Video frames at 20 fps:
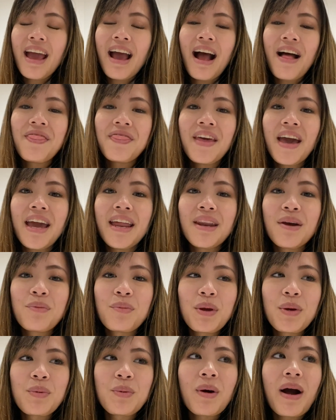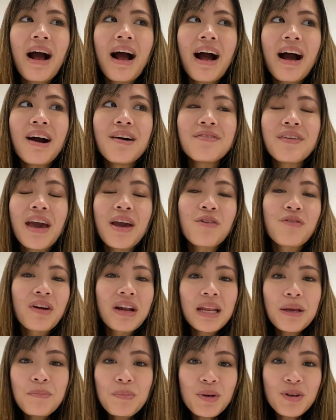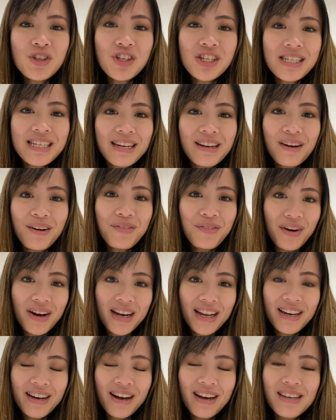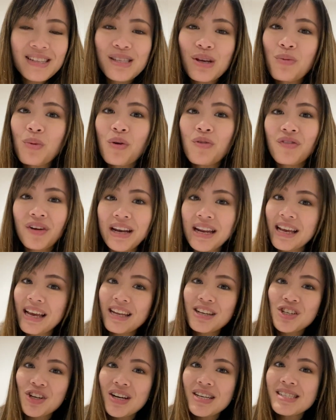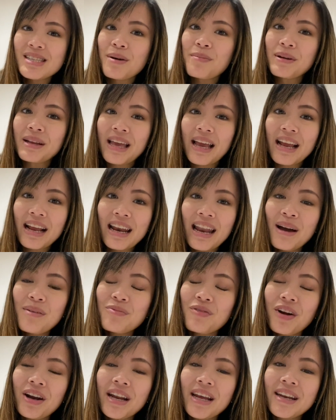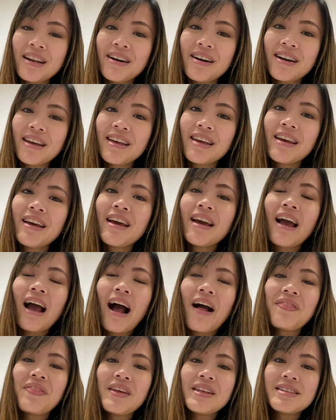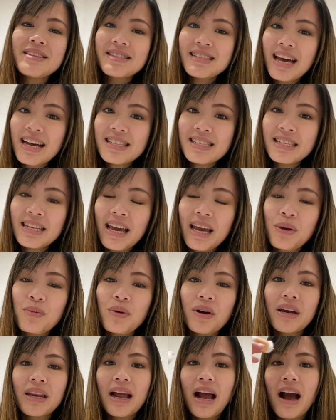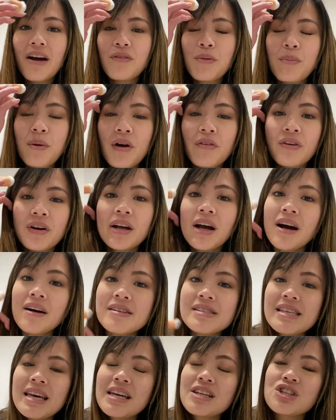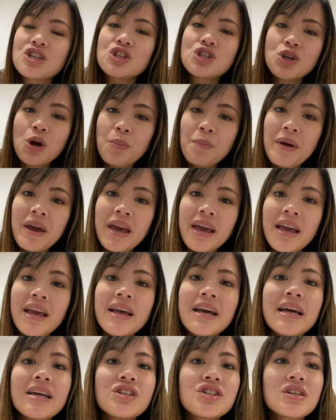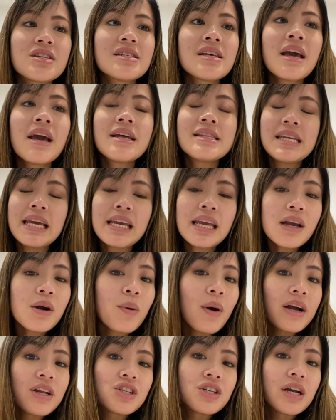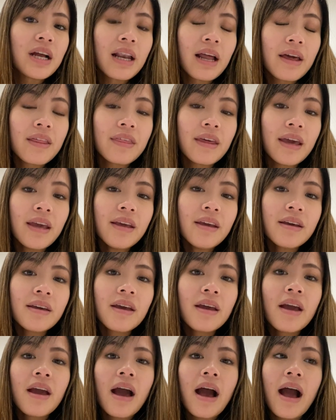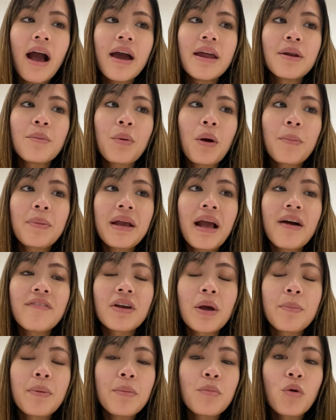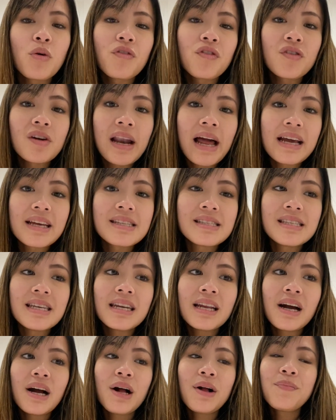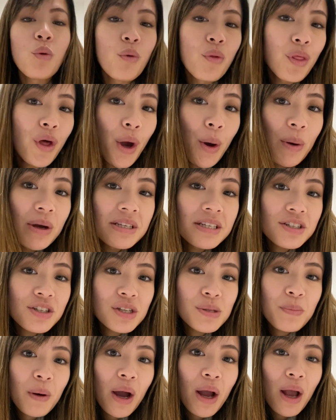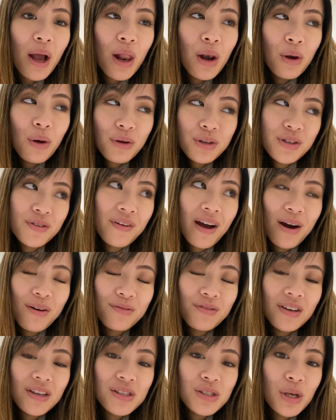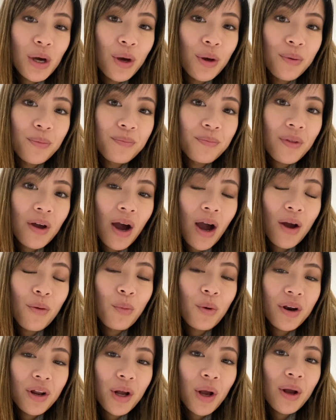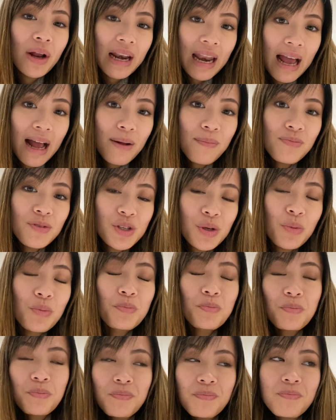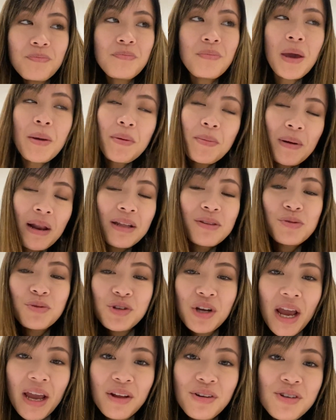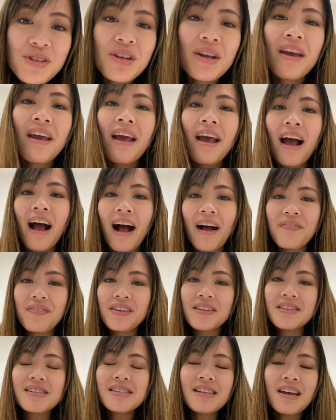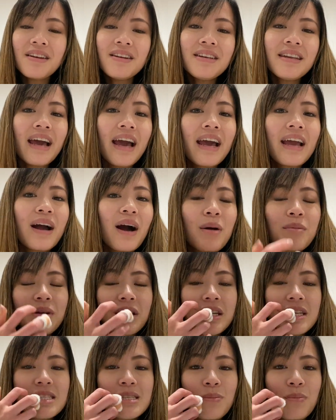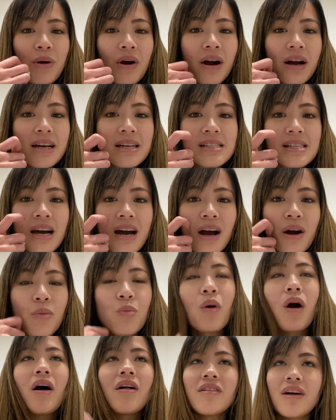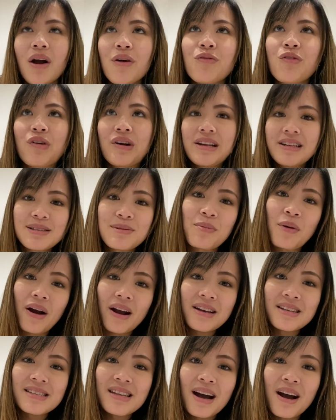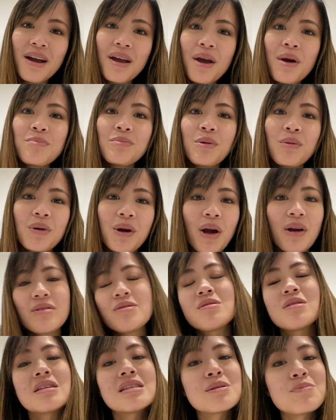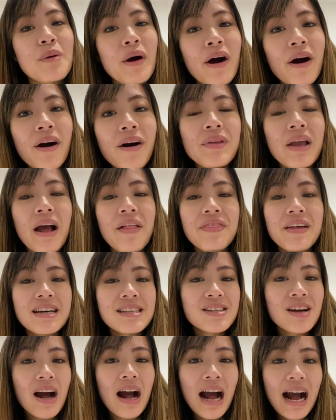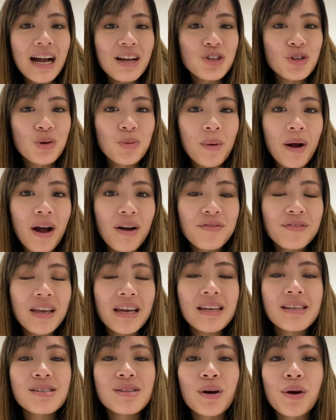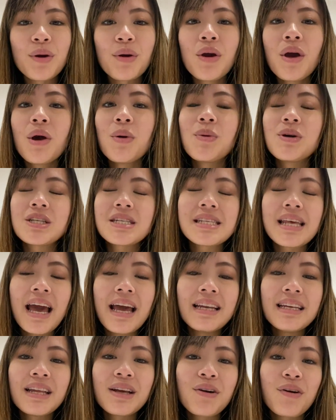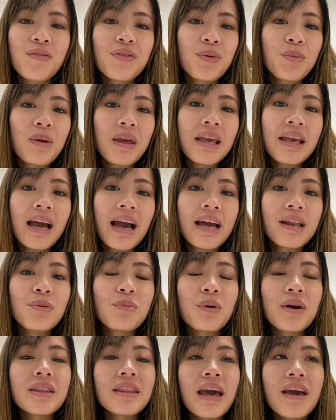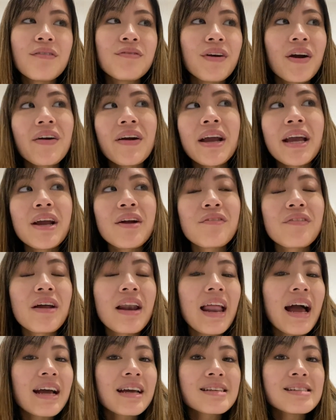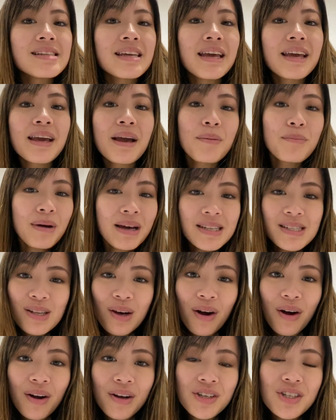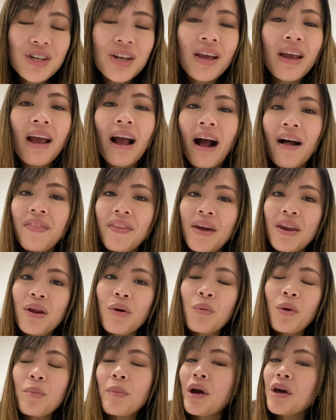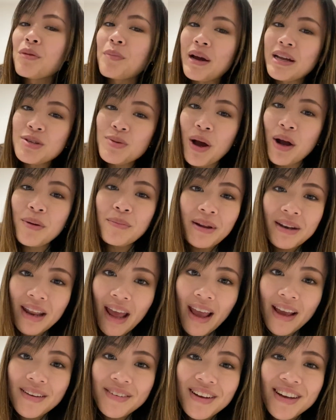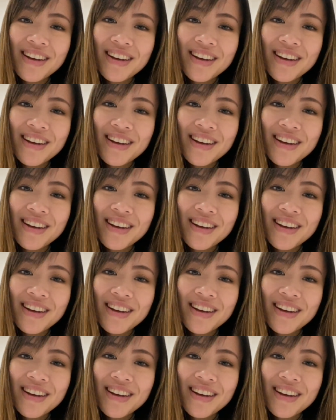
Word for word: And then we will have a really bougie dinner Friday night. So we're really getting dressed up and getting glam Friday night. And then Saturday, we're going to have a bit of a girls' day, just shopping and just taking it quite chill, I think, and probably having a bit more of a relaxed dinner. Although I did just buy a lot of outfits, so I want to go glam. So maybe plans will change. And then Sunday, I'm going to surprise her. Well, I've already surprised her, but we're going to a spa, and that's her actual birthday. So we're just ending off the weekend with a very relaxing massage. And then we're both back to work on Monday.